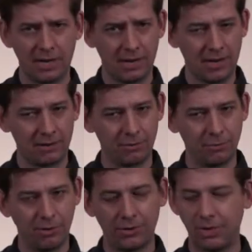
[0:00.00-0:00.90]
And
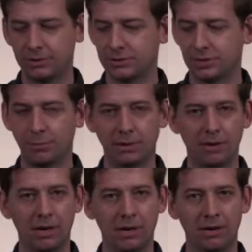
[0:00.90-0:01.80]
one thing to say
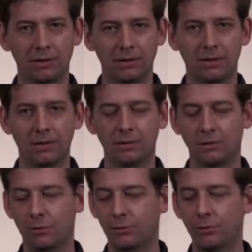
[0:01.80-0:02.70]

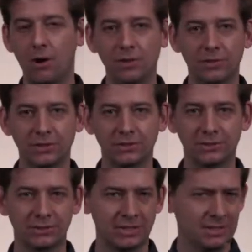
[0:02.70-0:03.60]
through all of this is,